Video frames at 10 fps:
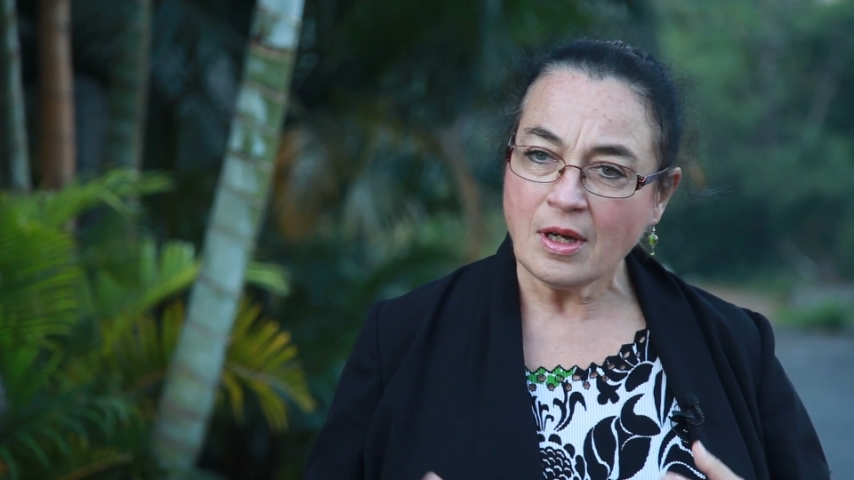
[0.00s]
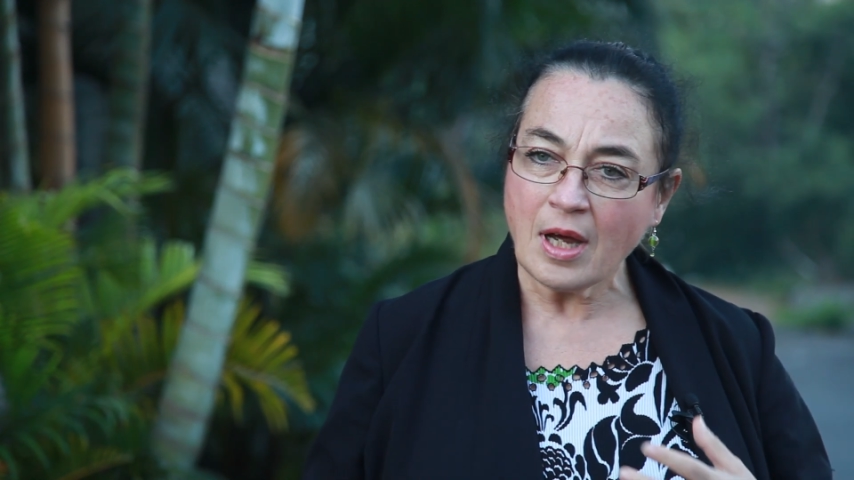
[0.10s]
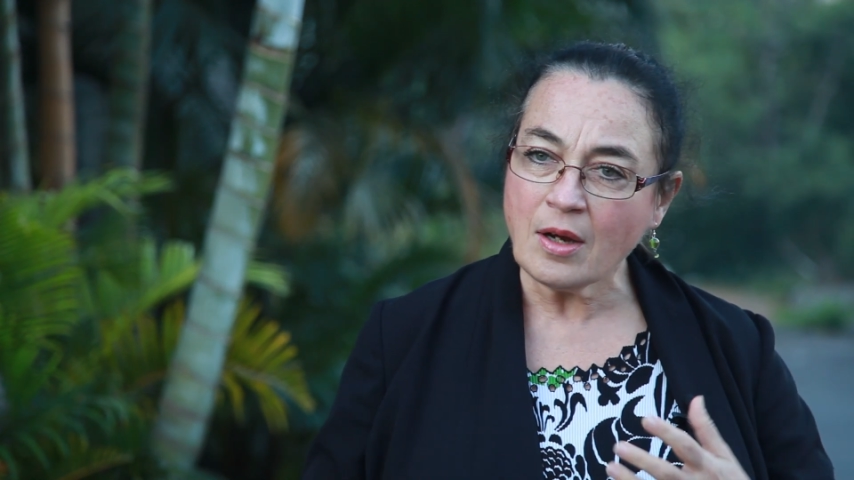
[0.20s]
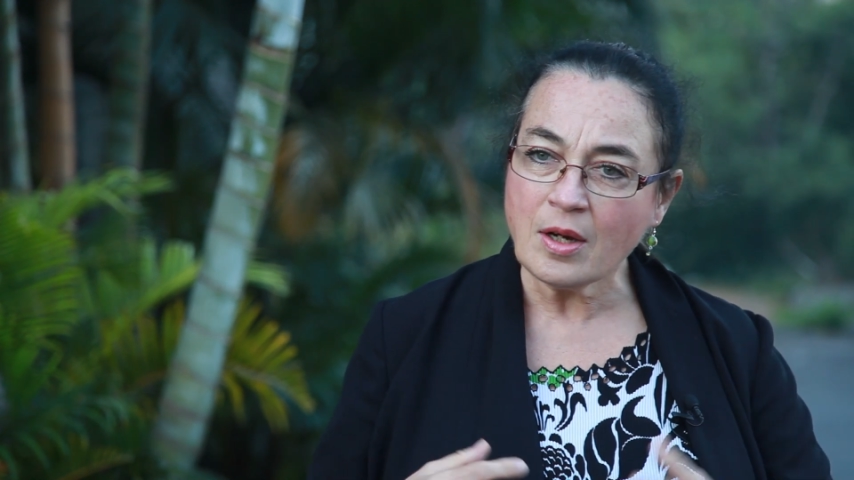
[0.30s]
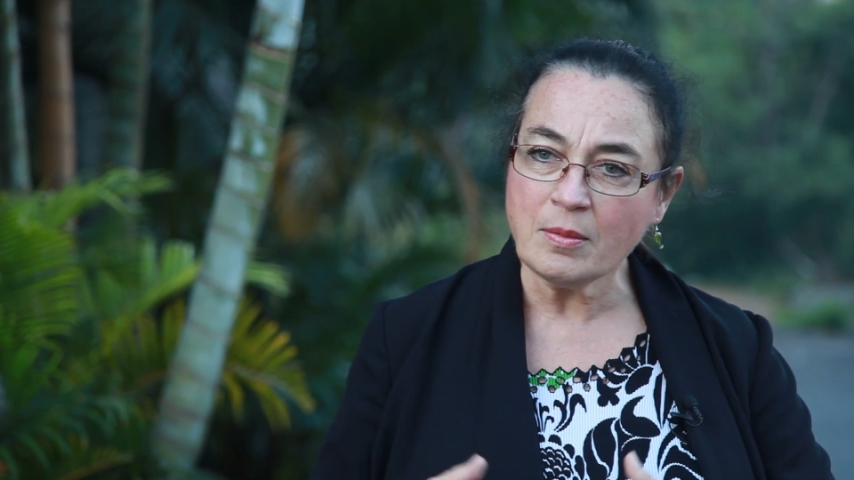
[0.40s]

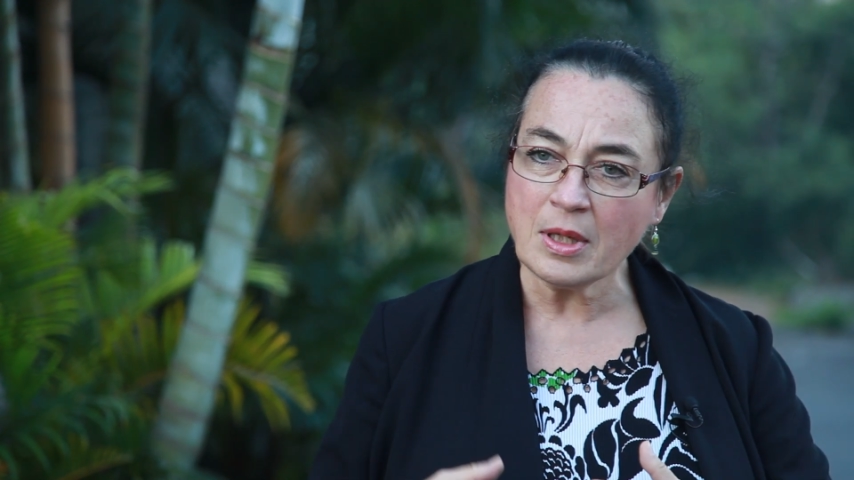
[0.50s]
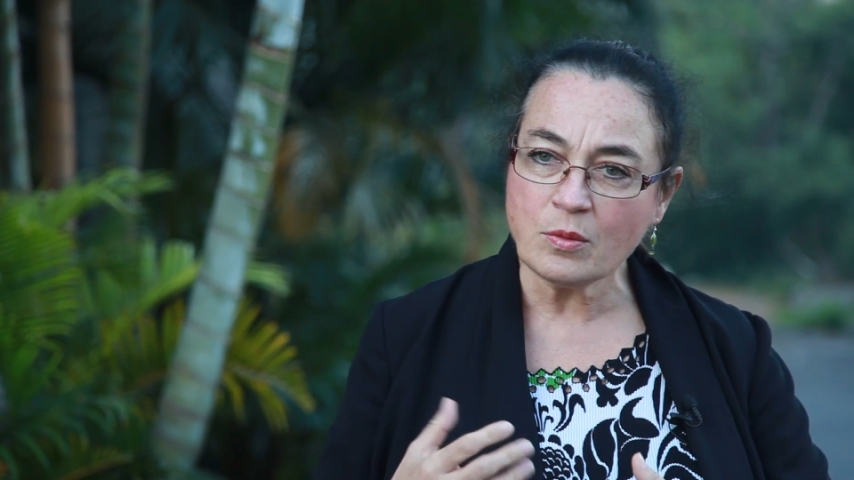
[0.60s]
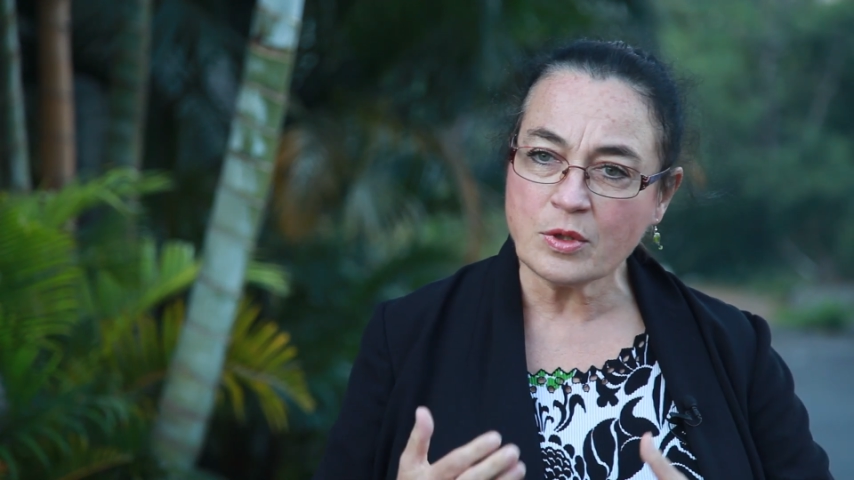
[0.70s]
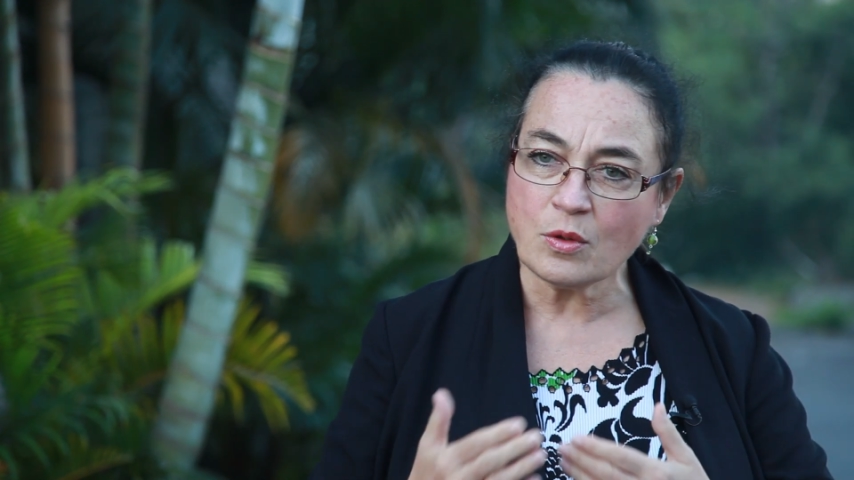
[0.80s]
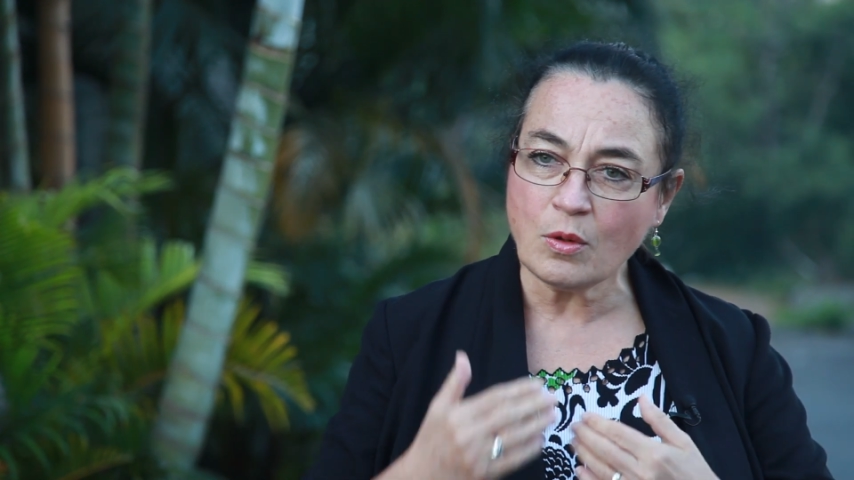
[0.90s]
How come it
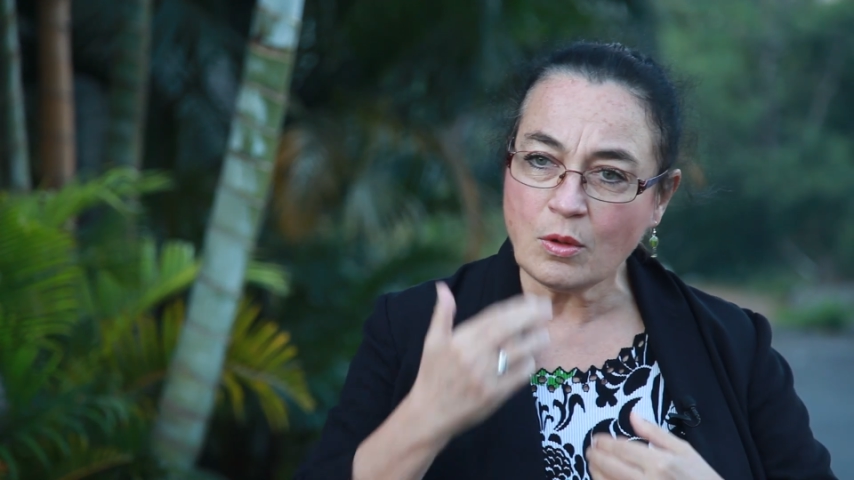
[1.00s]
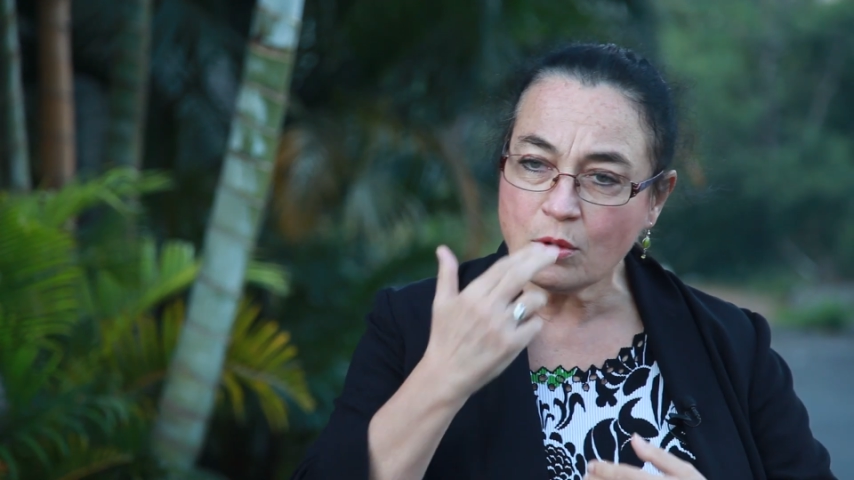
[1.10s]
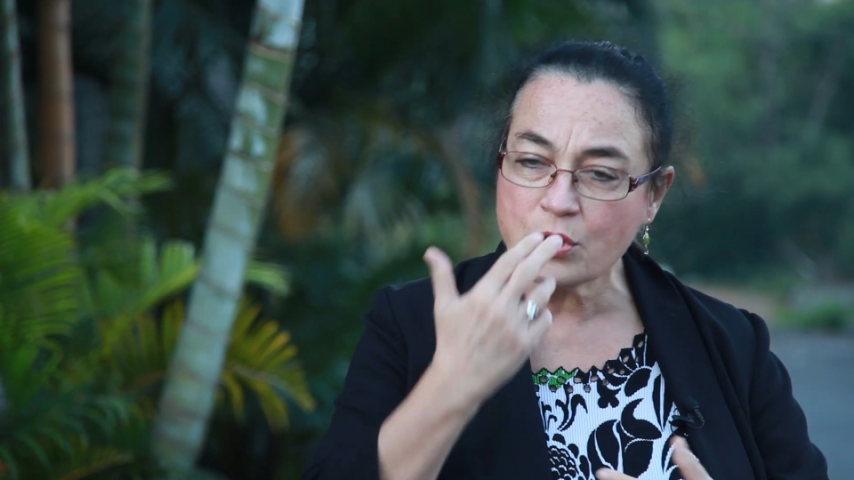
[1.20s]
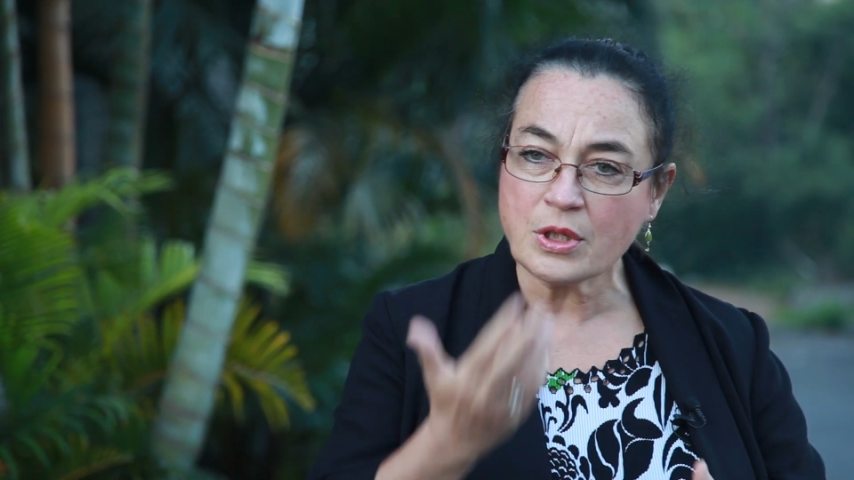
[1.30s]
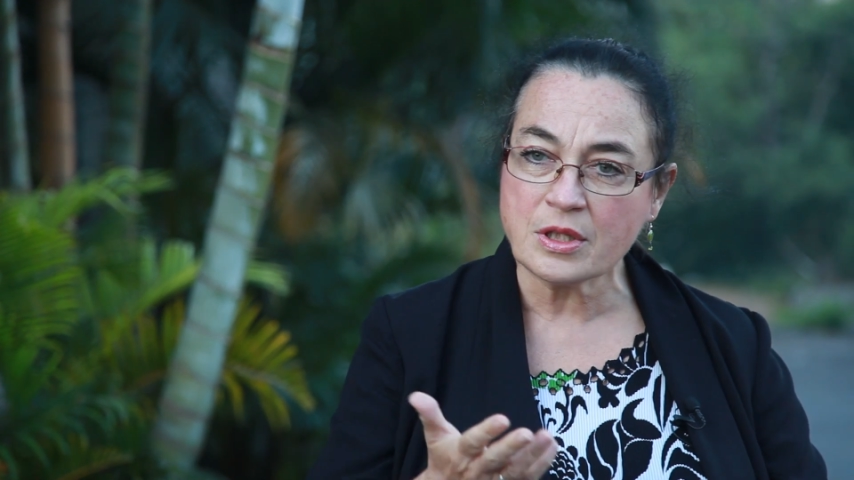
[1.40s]
was all
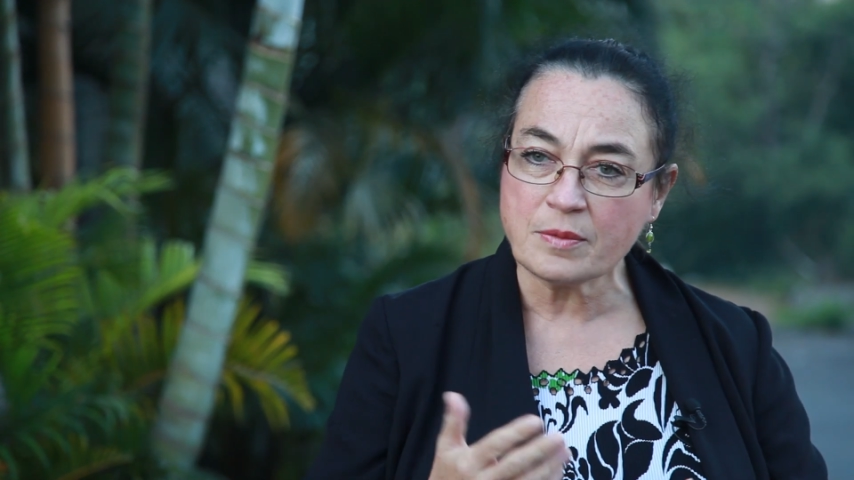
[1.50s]
just